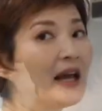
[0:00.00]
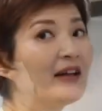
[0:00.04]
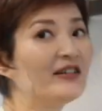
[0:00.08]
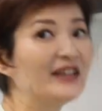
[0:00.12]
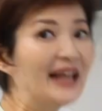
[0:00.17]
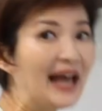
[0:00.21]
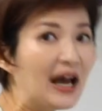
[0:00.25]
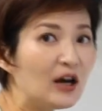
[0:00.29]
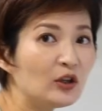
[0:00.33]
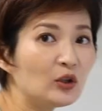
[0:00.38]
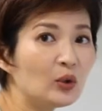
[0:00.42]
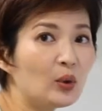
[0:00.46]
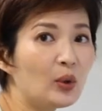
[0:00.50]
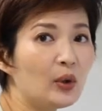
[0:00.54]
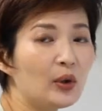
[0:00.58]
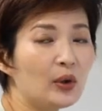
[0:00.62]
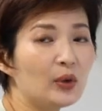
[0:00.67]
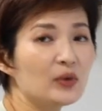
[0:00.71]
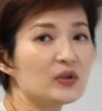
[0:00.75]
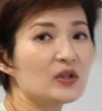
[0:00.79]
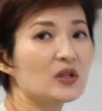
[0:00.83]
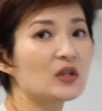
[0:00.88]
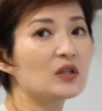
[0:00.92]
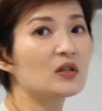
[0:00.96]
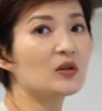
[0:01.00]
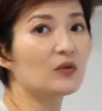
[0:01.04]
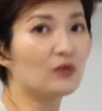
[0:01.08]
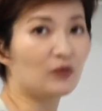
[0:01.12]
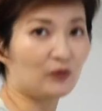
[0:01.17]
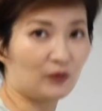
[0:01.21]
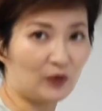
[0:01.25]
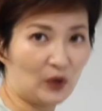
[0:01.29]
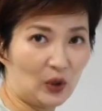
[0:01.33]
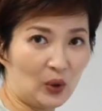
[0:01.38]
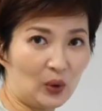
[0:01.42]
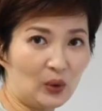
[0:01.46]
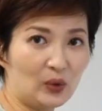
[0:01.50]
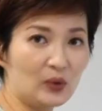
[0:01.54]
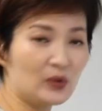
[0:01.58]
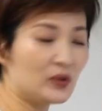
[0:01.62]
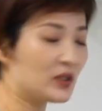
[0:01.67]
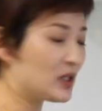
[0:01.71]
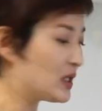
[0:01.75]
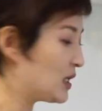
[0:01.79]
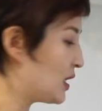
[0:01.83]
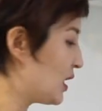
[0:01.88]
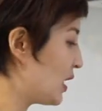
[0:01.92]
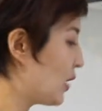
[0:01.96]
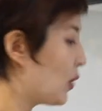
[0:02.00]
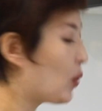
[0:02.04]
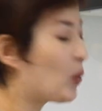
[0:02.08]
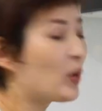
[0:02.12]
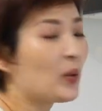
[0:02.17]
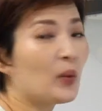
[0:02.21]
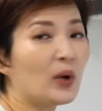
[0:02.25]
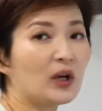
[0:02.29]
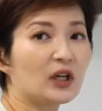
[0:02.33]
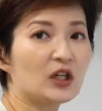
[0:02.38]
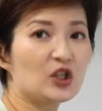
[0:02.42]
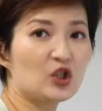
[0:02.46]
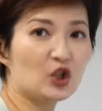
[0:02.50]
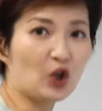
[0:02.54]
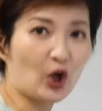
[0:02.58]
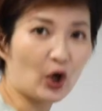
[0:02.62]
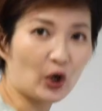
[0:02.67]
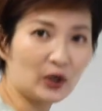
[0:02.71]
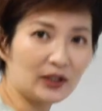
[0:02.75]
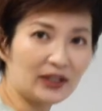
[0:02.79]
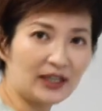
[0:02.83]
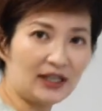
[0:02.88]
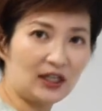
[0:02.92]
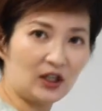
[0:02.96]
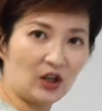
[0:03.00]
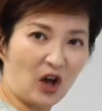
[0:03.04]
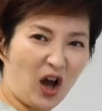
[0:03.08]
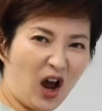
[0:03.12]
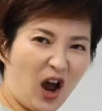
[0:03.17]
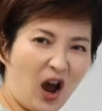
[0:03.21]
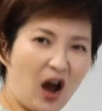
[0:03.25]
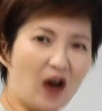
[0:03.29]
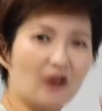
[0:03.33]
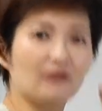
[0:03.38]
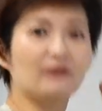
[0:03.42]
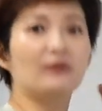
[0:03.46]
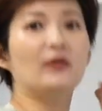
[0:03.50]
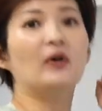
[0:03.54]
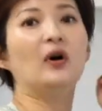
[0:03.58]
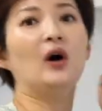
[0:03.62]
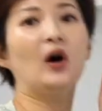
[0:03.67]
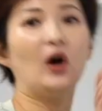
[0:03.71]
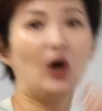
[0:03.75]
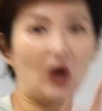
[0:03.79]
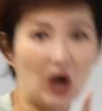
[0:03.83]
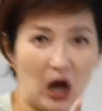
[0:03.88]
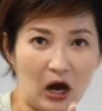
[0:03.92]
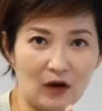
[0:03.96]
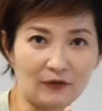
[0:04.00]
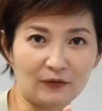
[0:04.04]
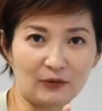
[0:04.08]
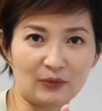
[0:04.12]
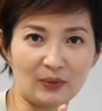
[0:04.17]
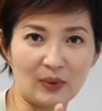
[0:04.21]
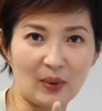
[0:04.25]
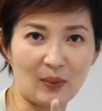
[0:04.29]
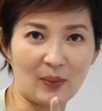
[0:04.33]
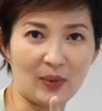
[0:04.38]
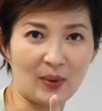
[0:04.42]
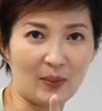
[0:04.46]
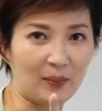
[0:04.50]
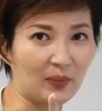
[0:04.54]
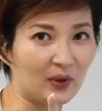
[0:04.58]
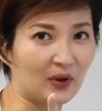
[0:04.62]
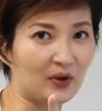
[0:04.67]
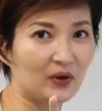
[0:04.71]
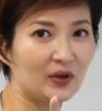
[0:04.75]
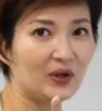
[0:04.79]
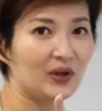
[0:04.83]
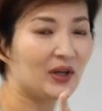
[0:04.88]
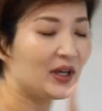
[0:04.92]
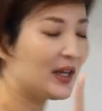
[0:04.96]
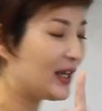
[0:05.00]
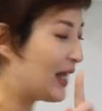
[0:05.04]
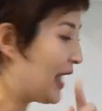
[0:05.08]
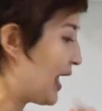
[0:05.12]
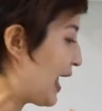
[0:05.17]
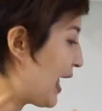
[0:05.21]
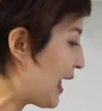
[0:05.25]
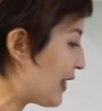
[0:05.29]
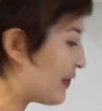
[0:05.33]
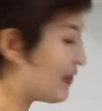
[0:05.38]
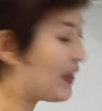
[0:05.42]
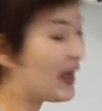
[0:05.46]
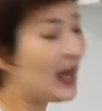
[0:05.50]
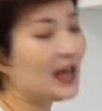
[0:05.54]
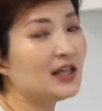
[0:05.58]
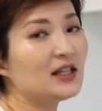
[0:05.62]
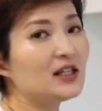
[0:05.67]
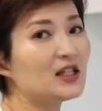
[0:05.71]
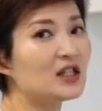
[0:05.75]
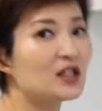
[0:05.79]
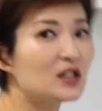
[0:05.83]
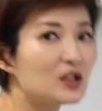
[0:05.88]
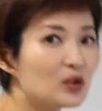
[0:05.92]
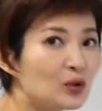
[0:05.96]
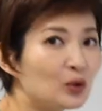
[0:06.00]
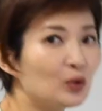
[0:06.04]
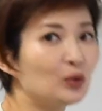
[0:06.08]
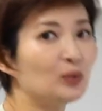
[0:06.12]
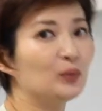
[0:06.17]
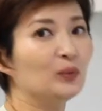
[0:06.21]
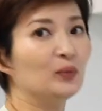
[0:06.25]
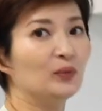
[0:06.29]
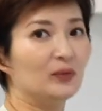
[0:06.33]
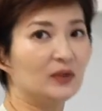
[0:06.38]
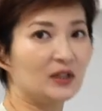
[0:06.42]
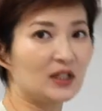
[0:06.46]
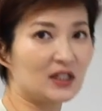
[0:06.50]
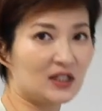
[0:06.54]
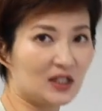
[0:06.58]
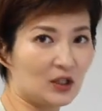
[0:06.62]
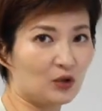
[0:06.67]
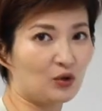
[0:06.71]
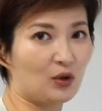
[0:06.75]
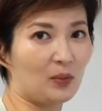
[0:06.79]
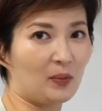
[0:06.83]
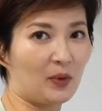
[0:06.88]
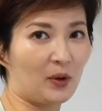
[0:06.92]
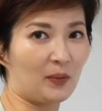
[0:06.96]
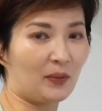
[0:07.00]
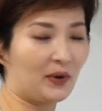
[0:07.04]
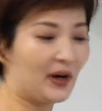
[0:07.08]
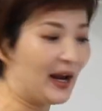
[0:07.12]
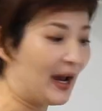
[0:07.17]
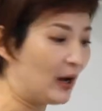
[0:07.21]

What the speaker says: Now the oil is infused, we want to turn the heat off, remember, and then scoop the Szechuan pepper